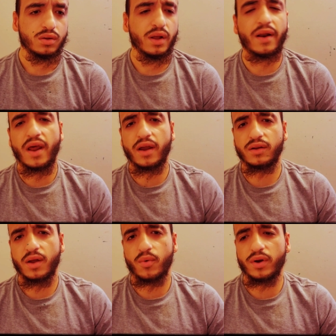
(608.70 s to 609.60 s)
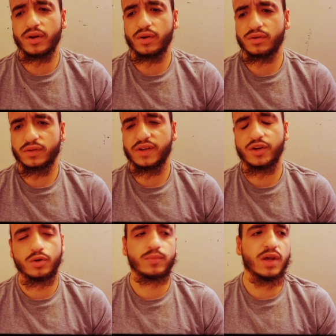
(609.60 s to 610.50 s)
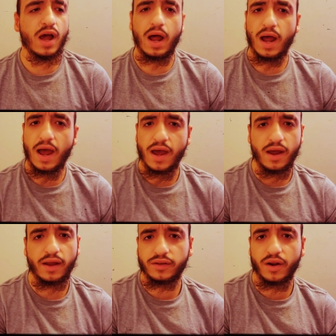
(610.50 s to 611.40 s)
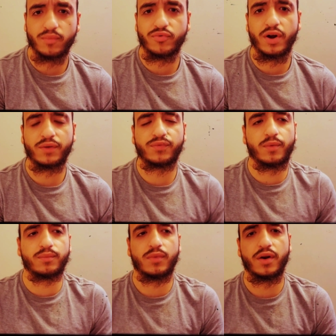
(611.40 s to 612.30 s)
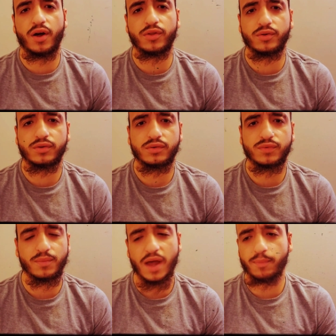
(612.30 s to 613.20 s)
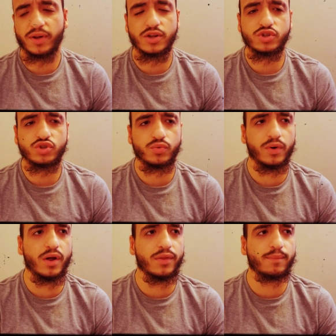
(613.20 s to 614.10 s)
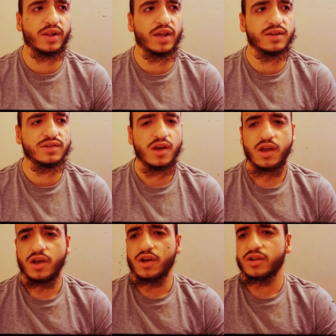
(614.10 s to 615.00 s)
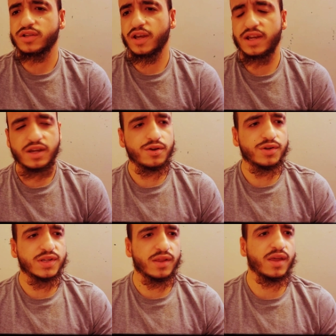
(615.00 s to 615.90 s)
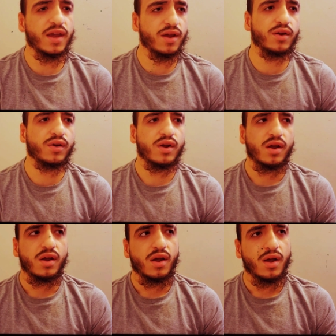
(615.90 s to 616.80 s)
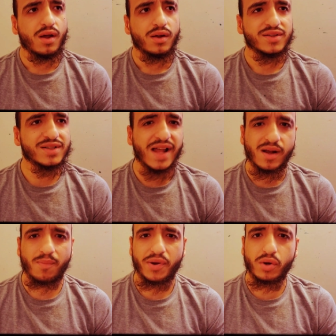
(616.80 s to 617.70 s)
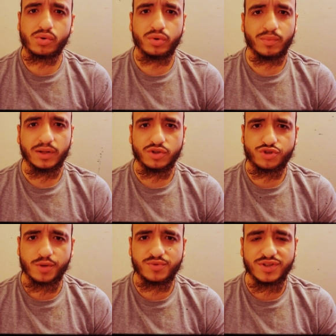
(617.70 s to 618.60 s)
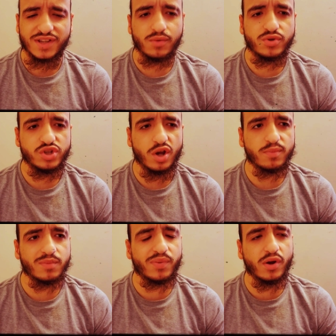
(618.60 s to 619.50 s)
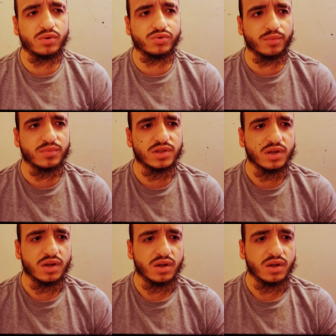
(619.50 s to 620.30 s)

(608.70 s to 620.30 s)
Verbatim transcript: Then they, they wanted to kill me. I, I ended up running from another, from that place to another place, to here, to there. Just like a pilgrim, like the scriptures say, we shall be pilgrims